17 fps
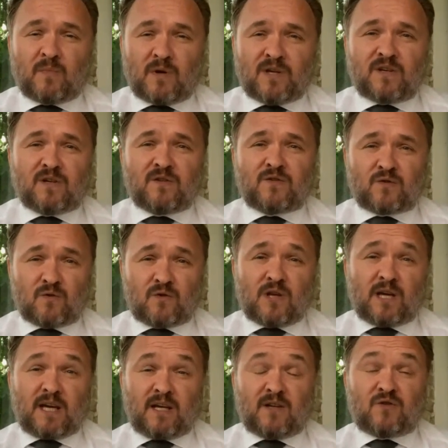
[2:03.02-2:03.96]
Commission
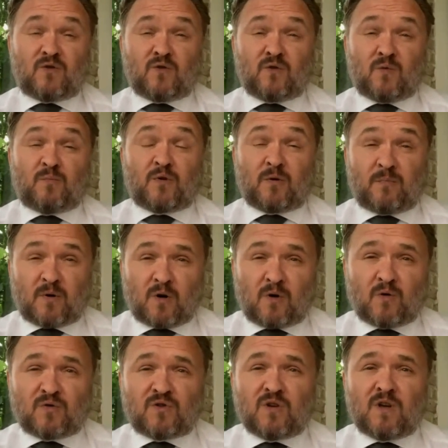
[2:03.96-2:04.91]
today to
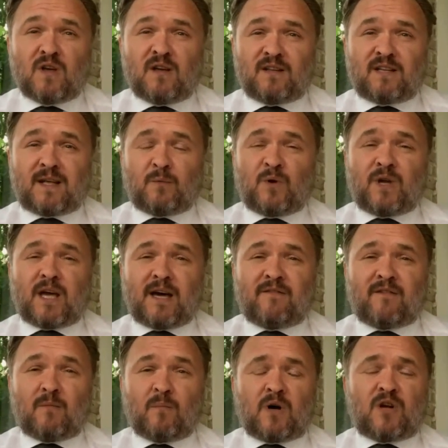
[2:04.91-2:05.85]
propose that we
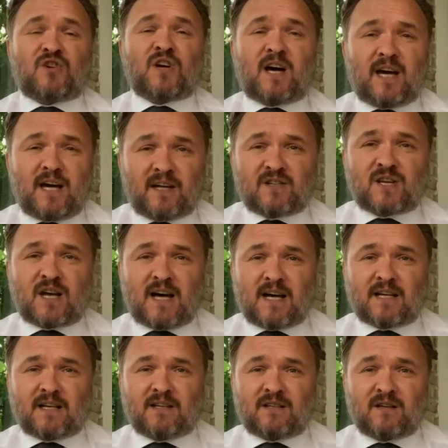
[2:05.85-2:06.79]
have a much higher
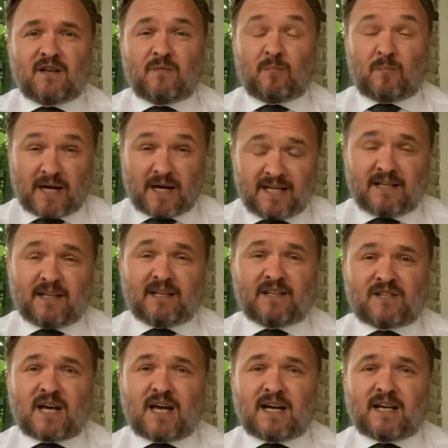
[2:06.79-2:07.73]
target, binding
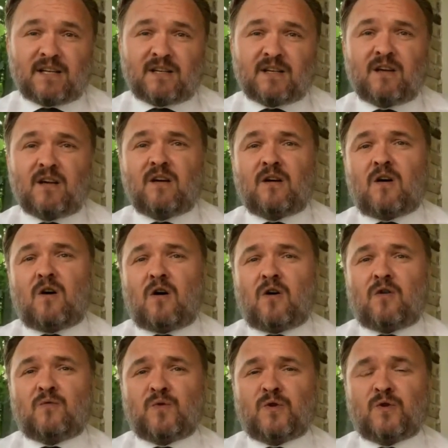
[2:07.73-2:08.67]
target
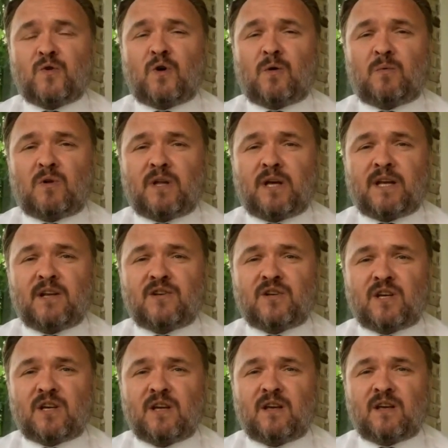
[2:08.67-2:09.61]
on renewable
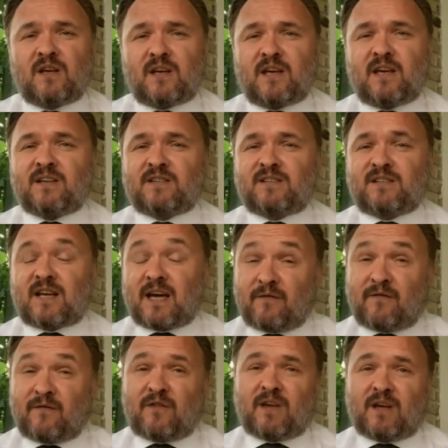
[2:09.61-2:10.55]
energy, is, I
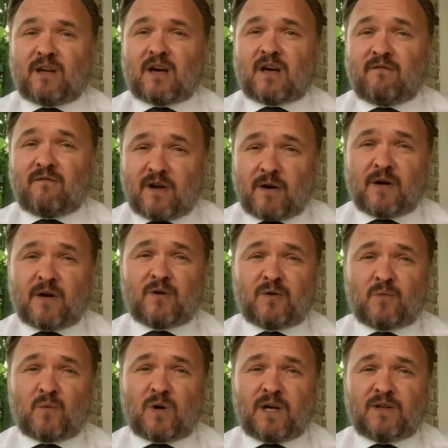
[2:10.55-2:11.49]
think, a very
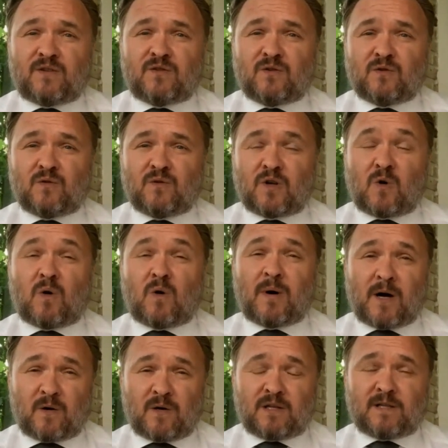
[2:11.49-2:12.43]
good way to go
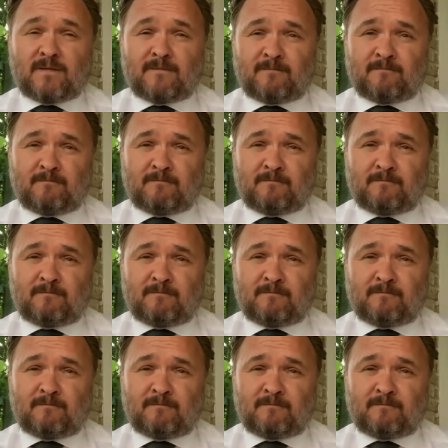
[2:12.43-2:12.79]
about it.